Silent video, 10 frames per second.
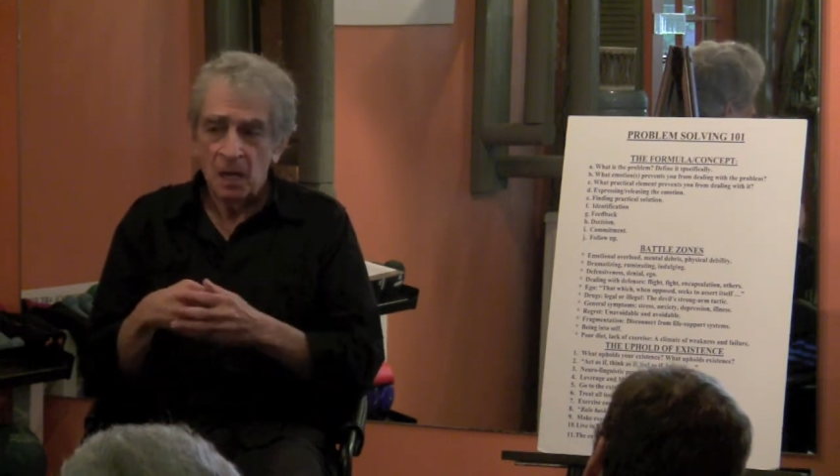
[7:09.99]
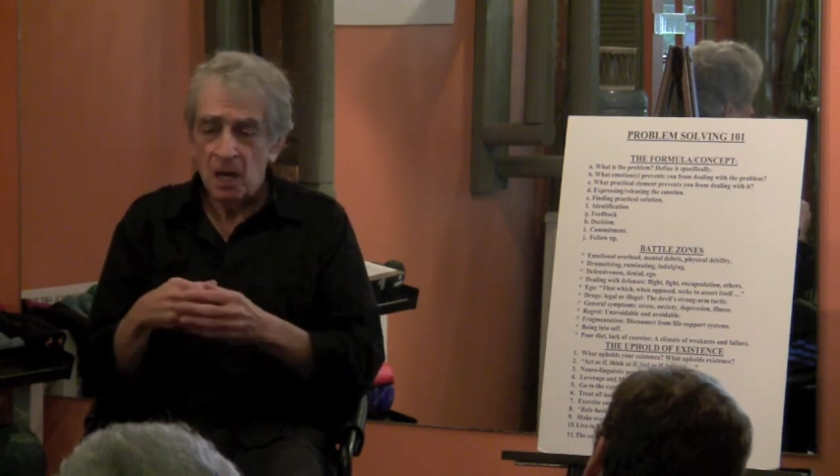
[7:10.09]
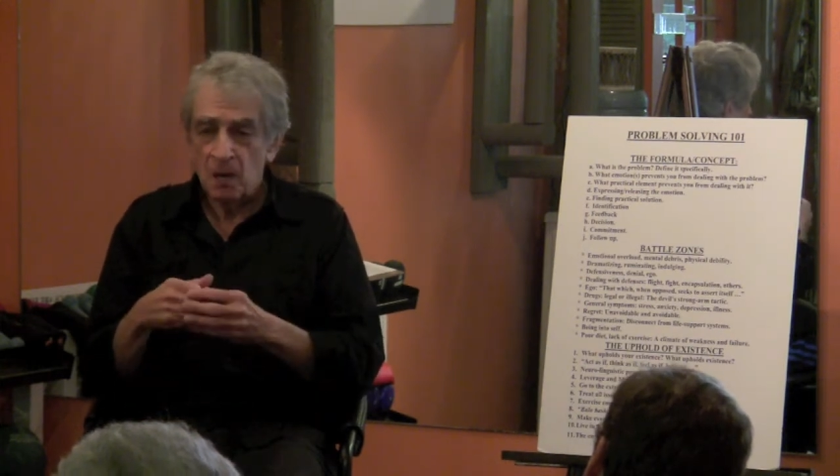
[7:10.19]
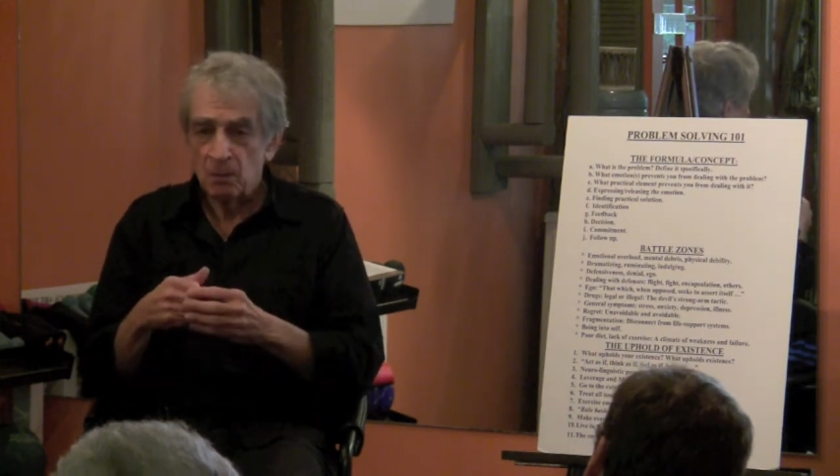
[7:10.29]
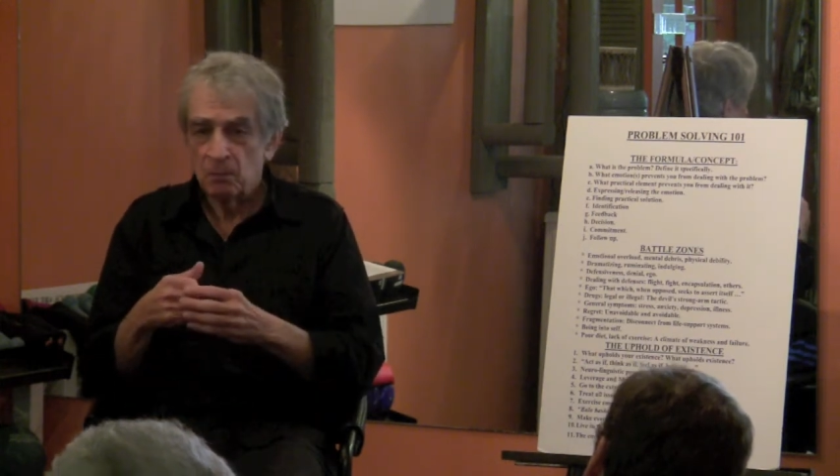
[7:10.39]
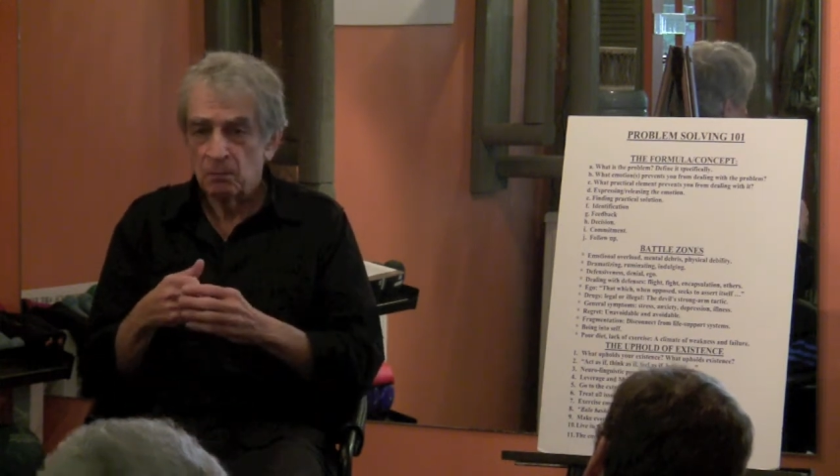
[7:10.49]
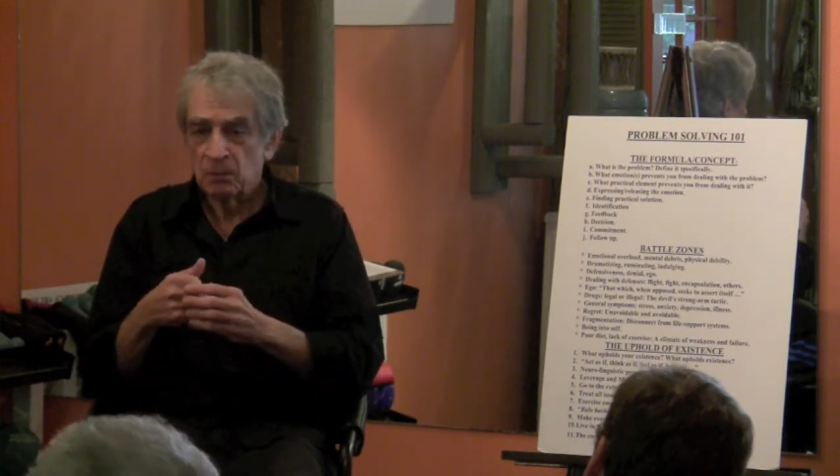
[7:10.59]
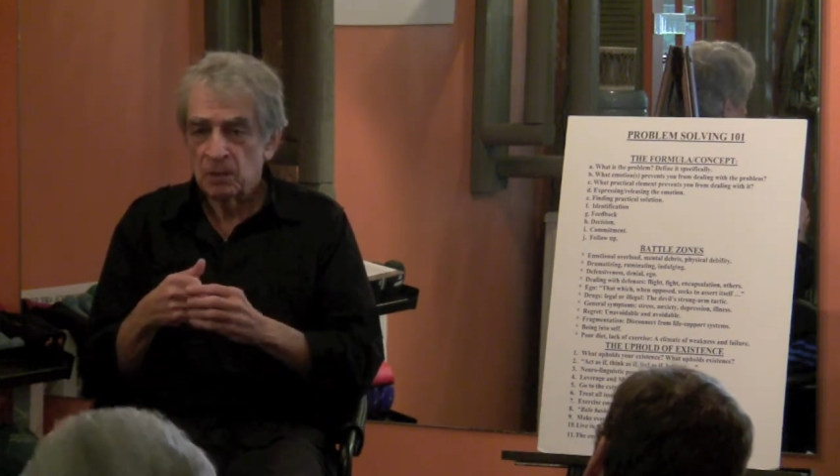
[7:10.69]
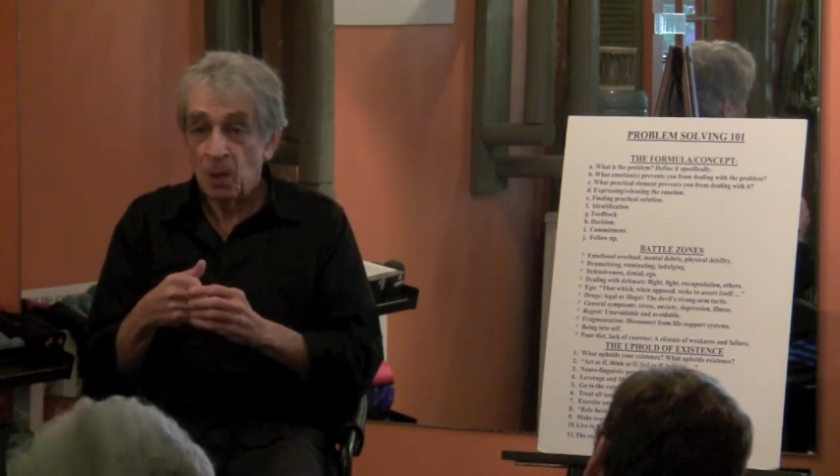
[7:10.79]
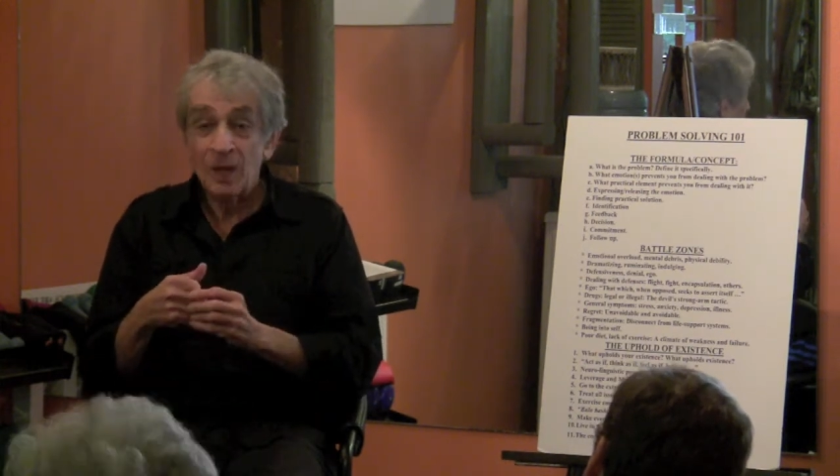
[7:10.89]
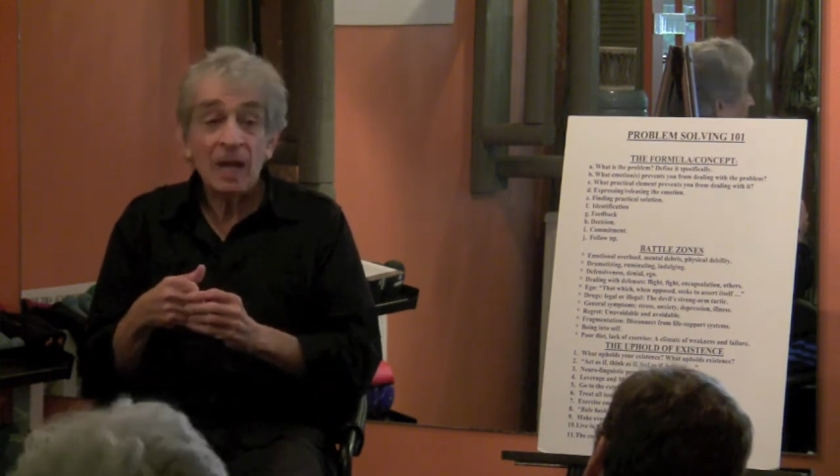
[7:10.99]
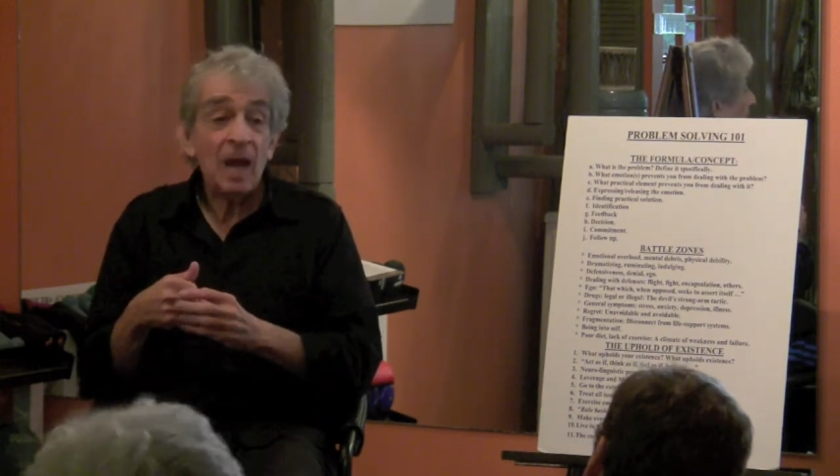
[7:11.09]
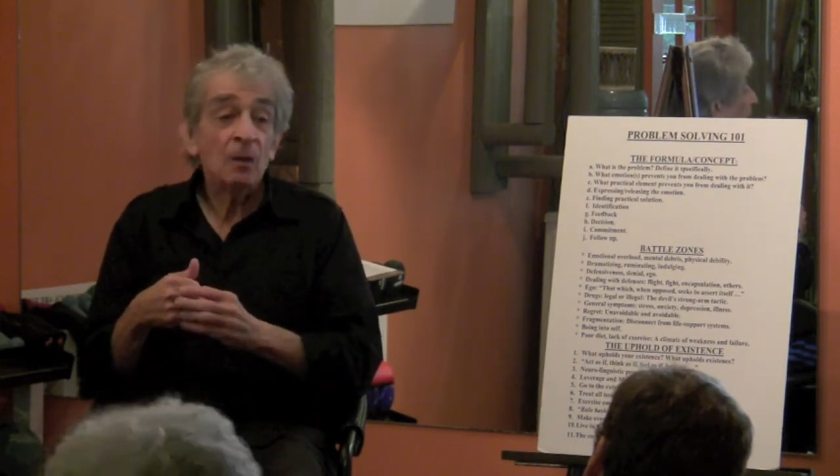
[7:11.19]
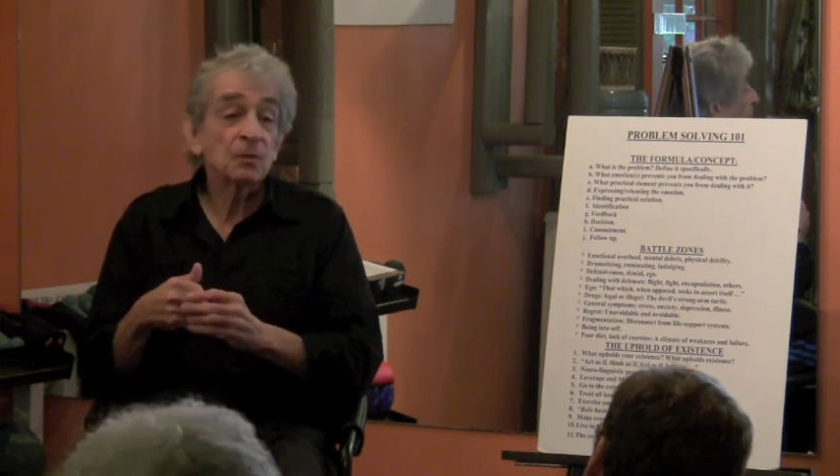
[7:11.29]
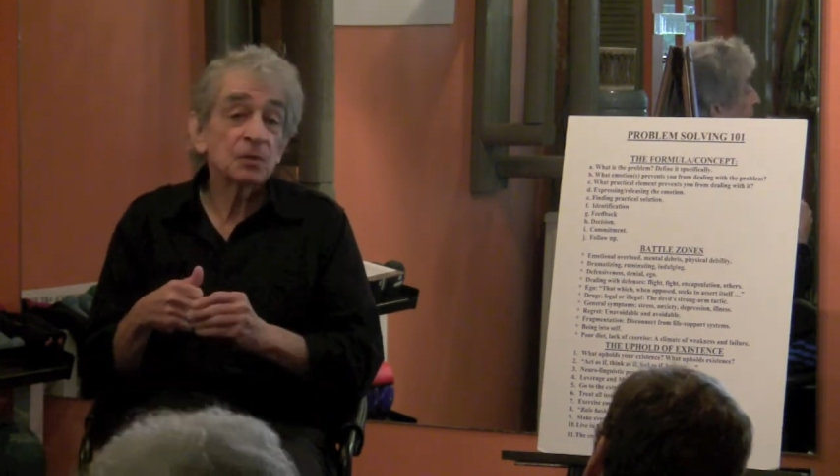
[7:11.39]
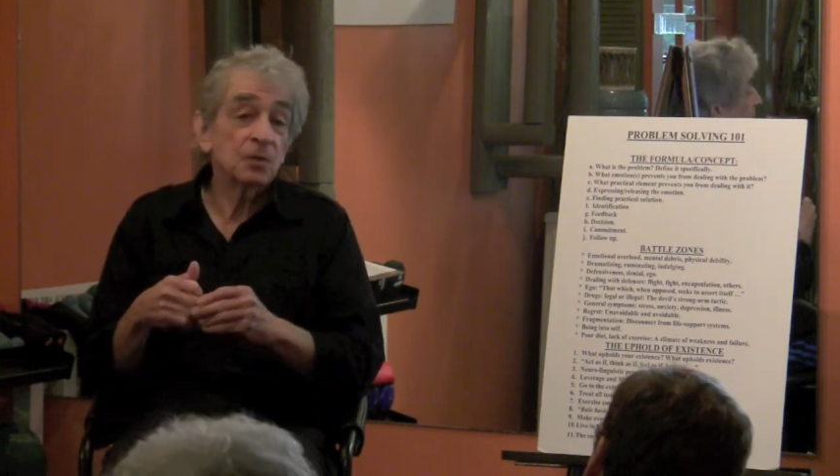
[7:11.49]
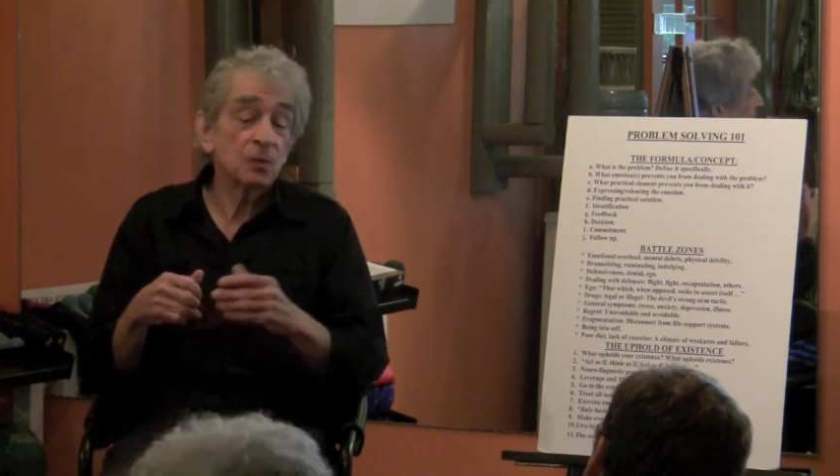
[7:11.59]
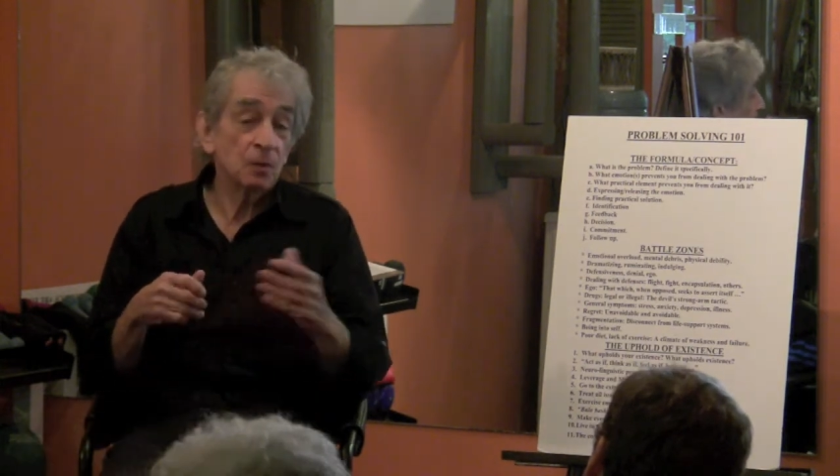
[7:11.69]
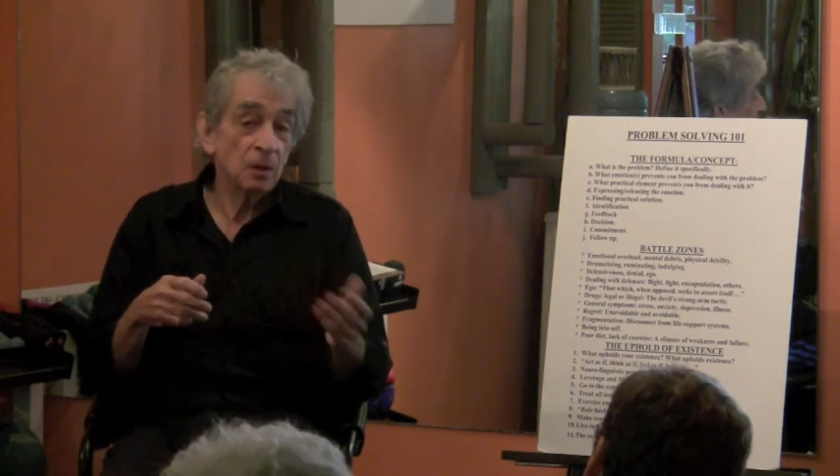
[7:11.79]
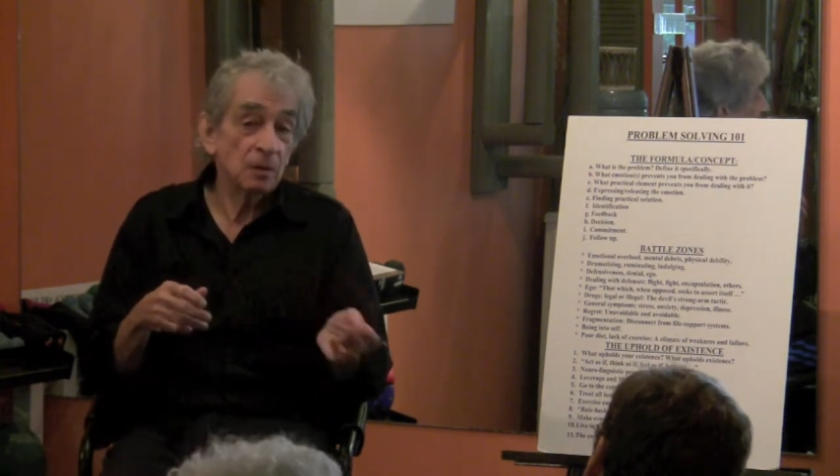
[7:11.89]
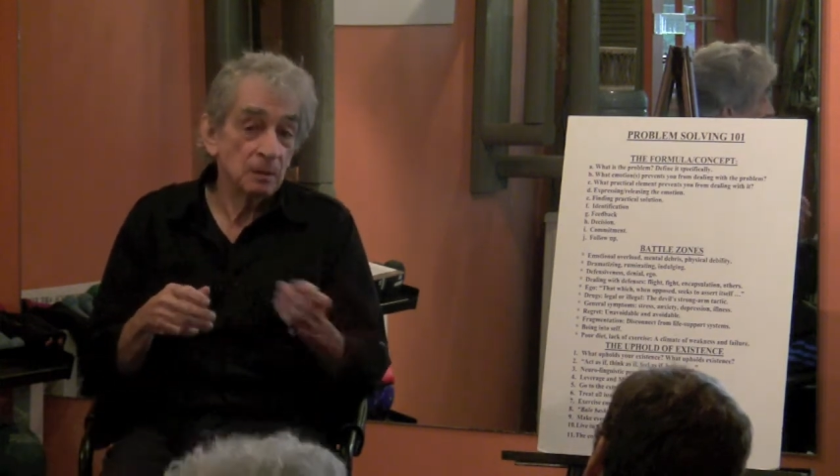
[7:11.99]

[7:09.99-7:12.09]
um, going out to